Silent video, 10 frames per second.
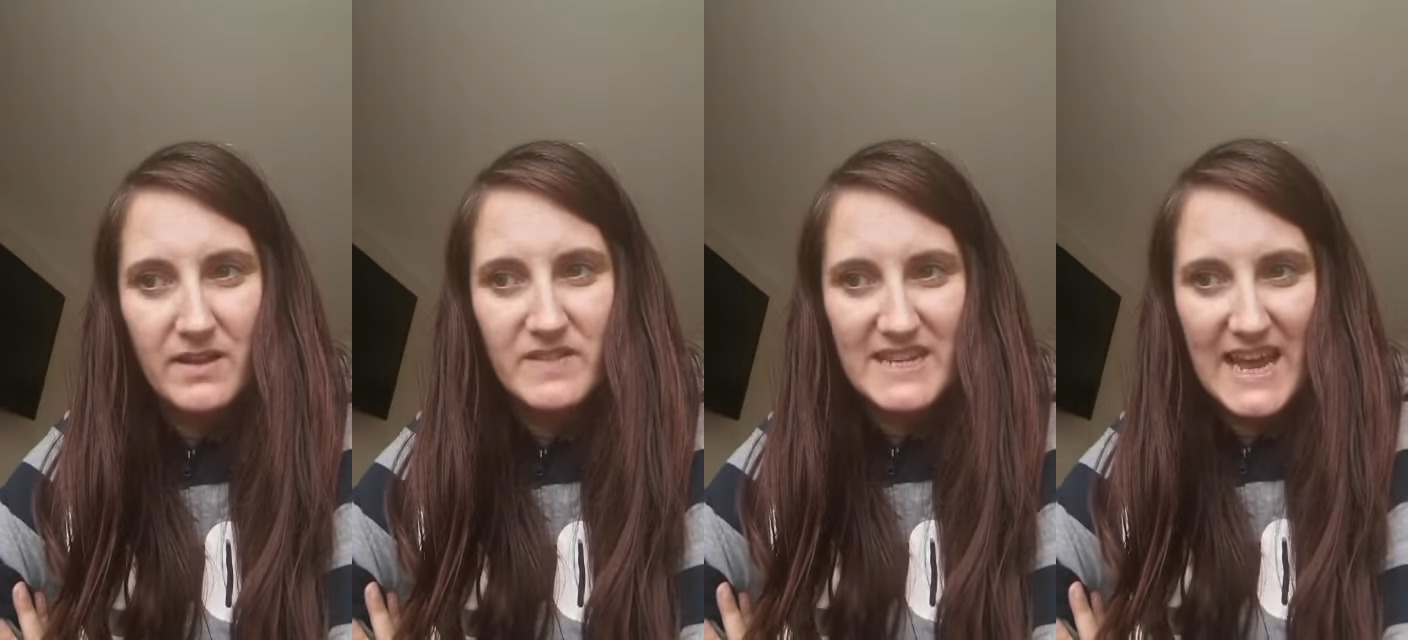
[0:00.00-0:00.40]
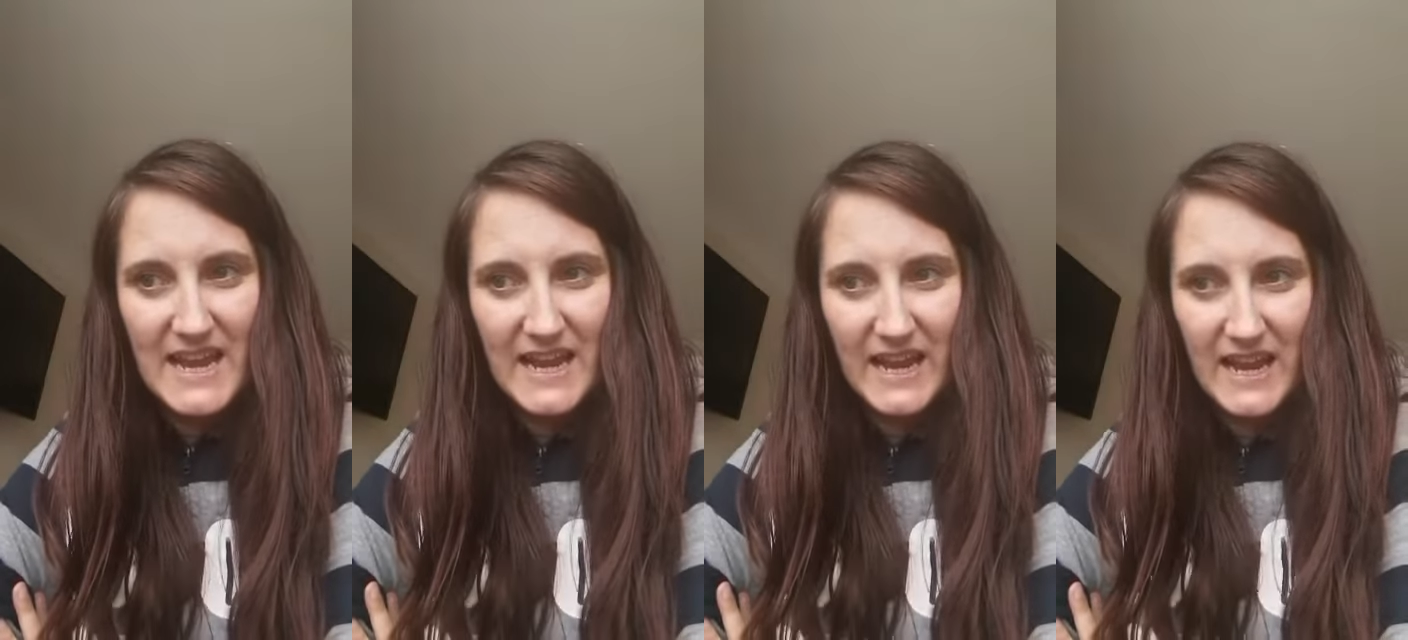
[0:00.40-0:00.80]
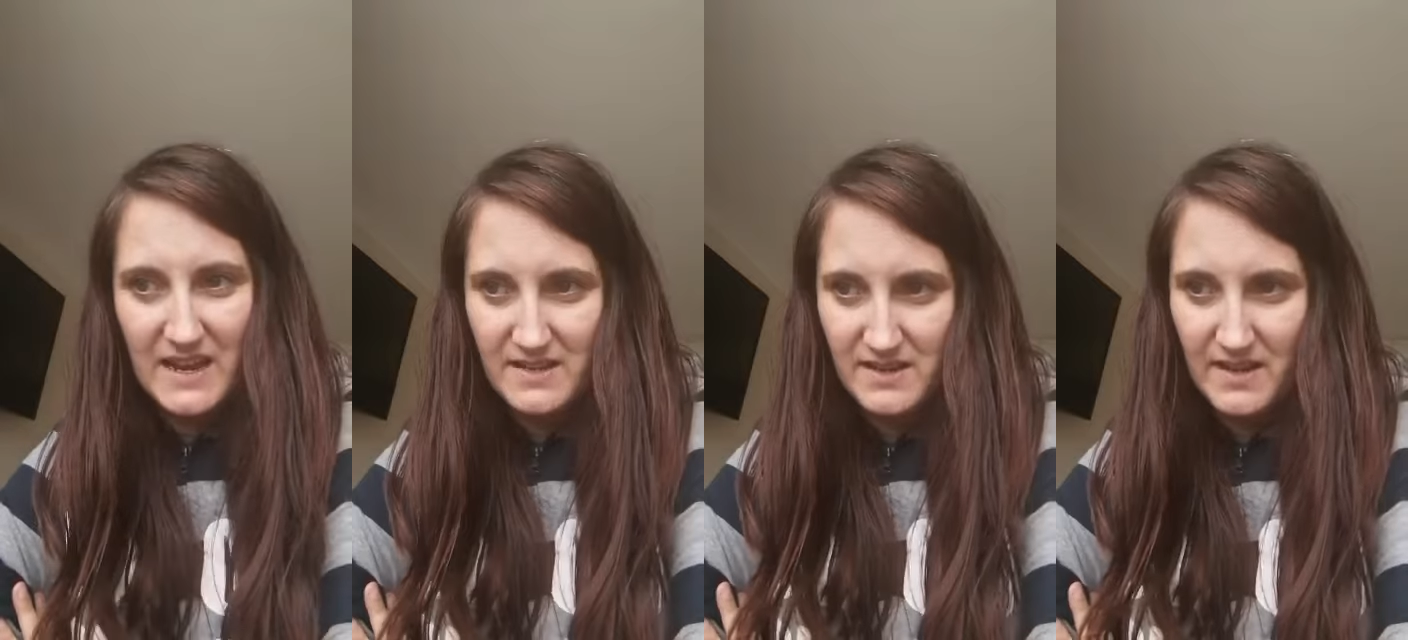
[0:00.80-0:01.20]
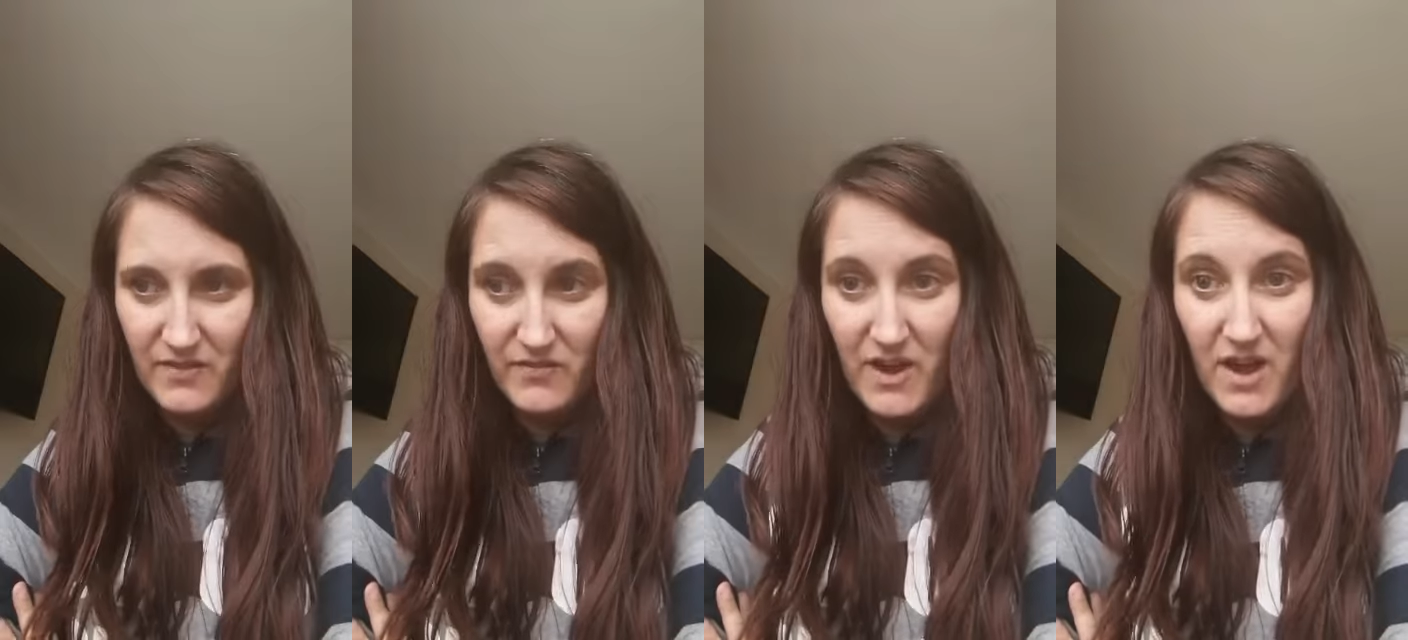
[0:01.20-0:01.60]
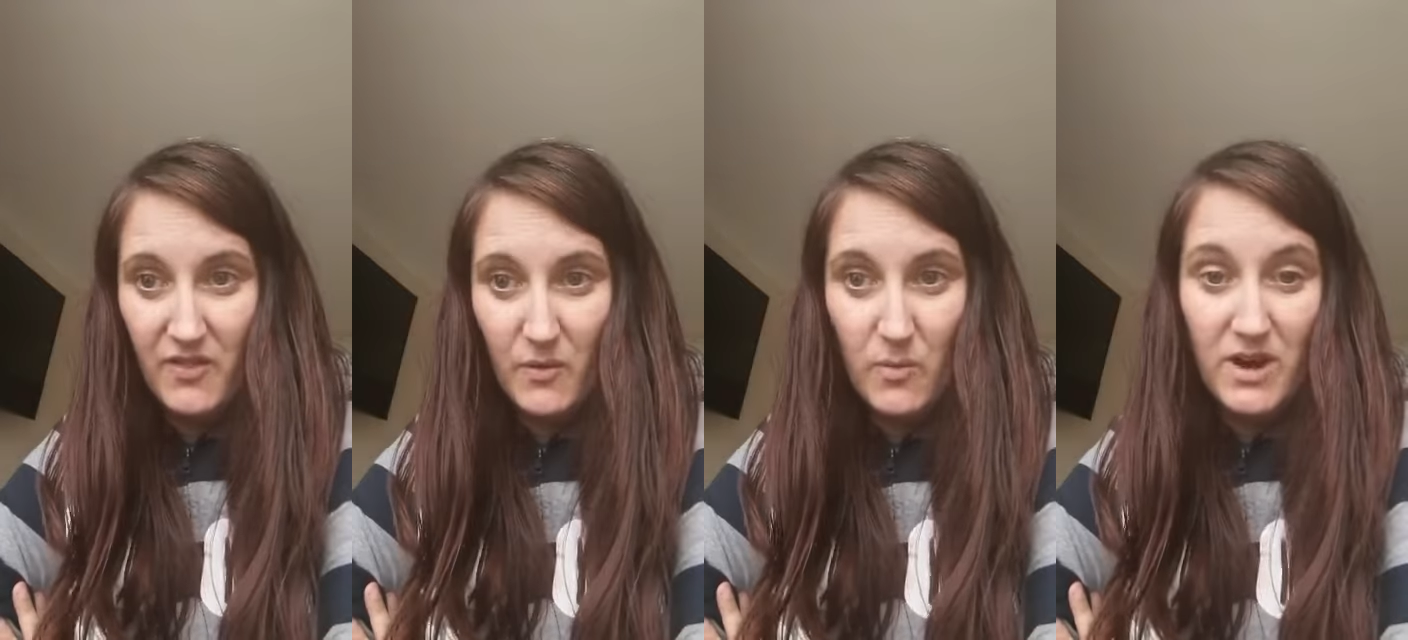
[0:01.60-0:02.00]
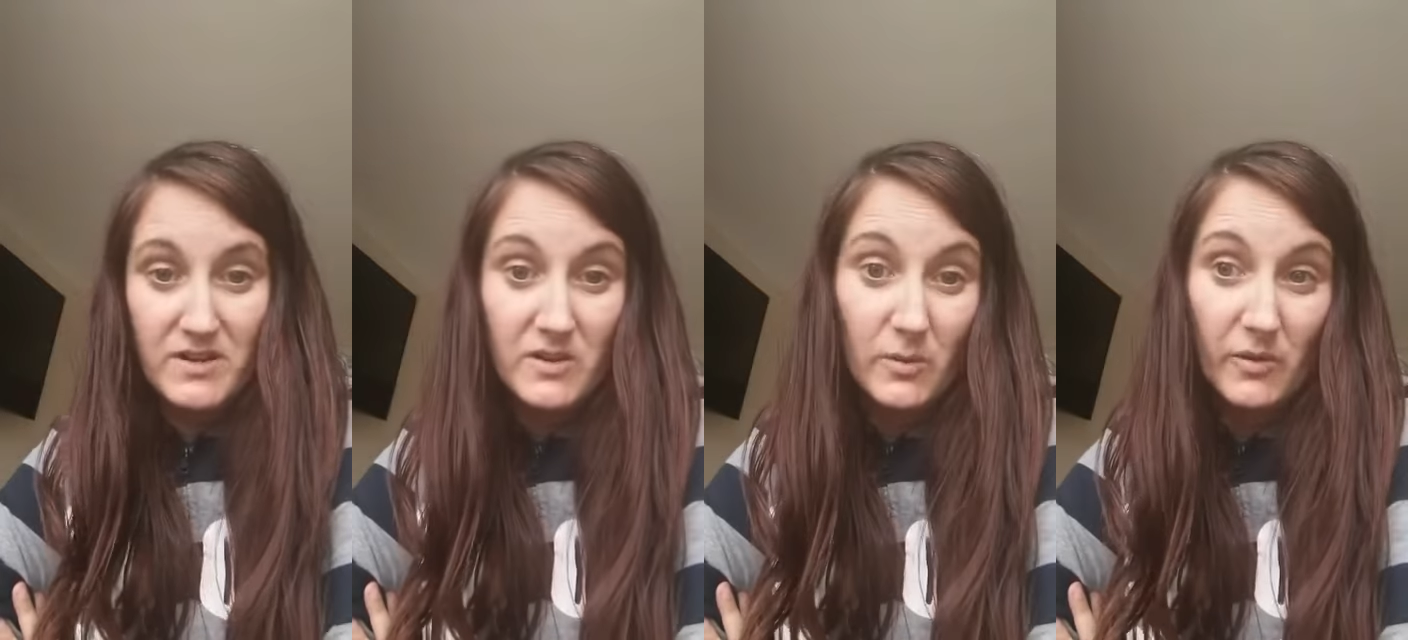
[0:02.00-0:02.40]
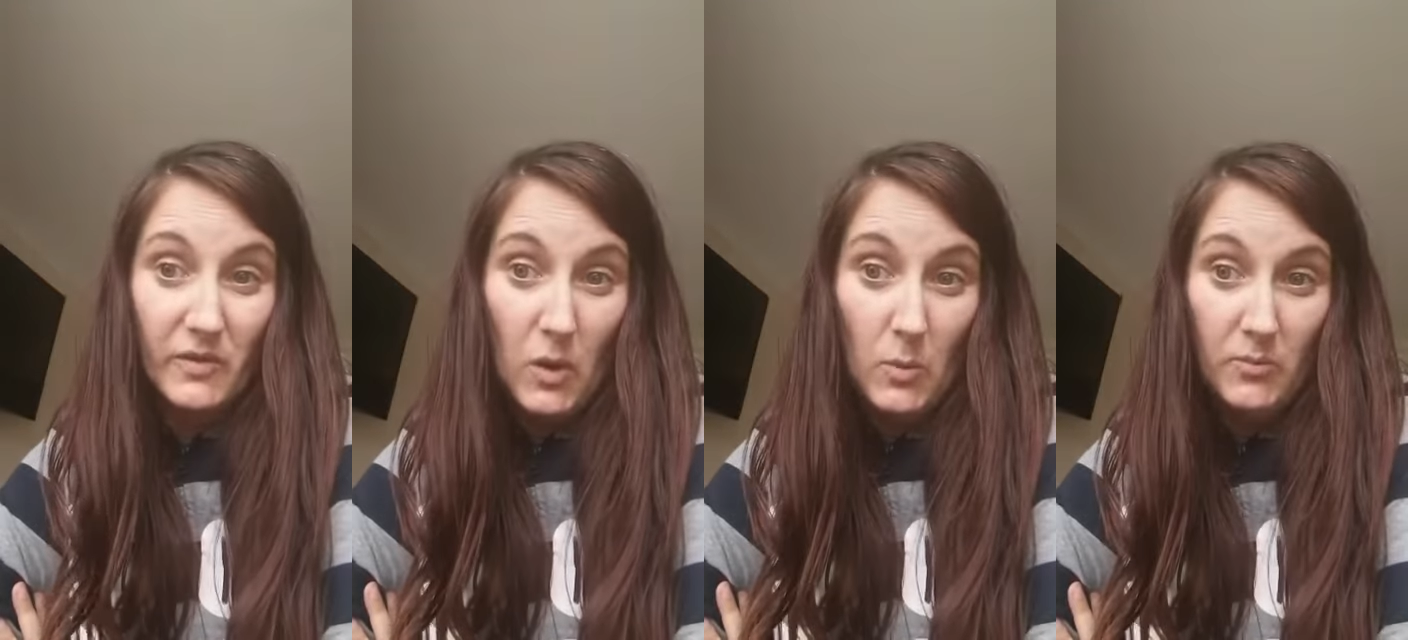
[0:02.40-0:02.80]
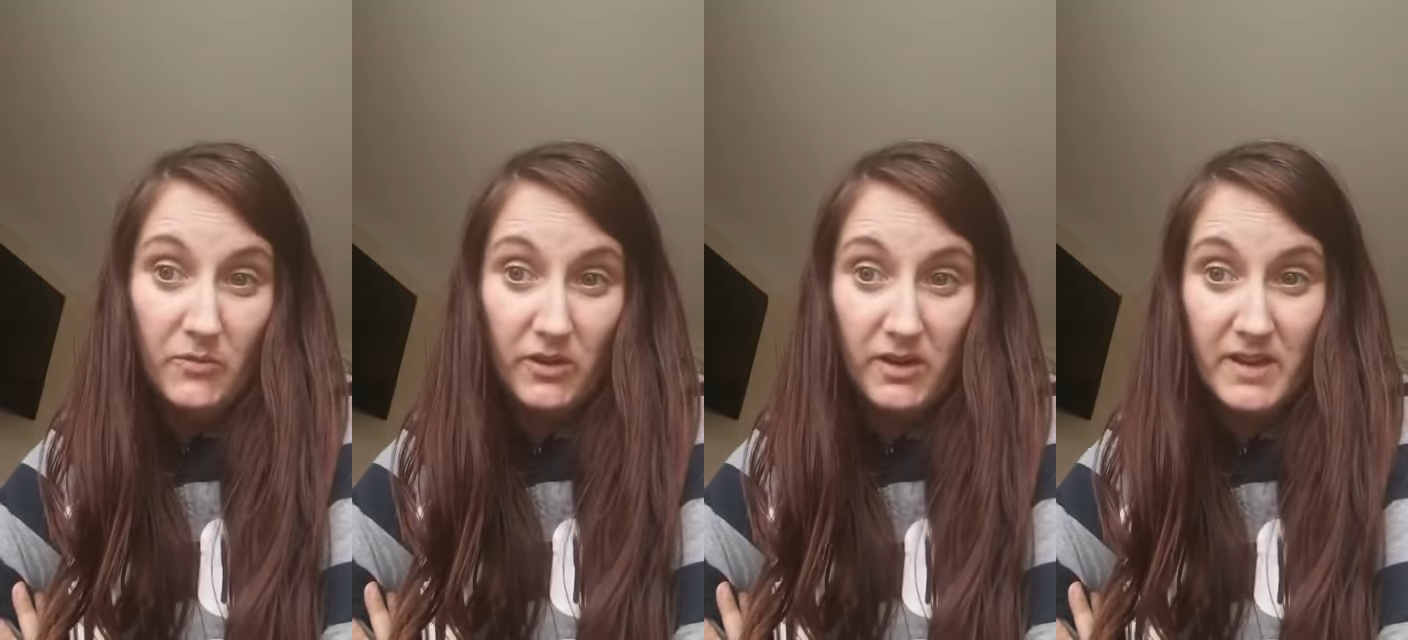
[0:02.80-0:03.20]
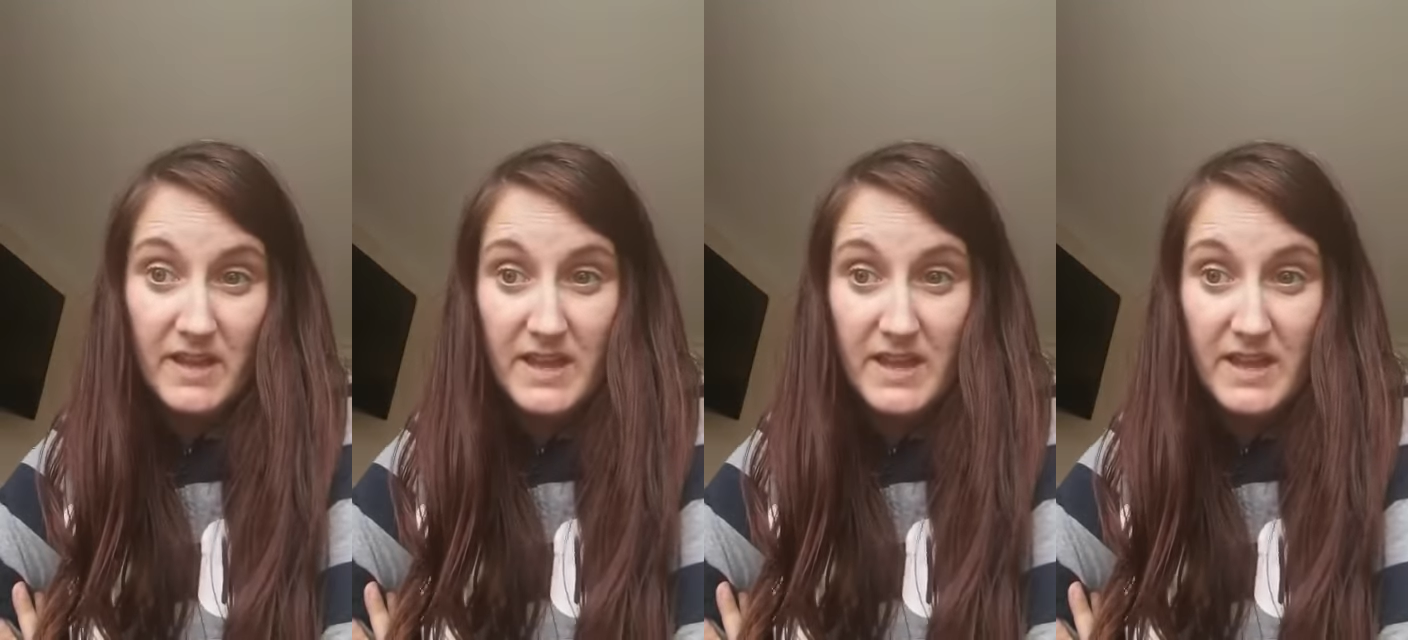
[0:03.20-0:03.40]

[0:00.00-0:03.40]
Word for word: If Stanley and his father weren't always hopeful,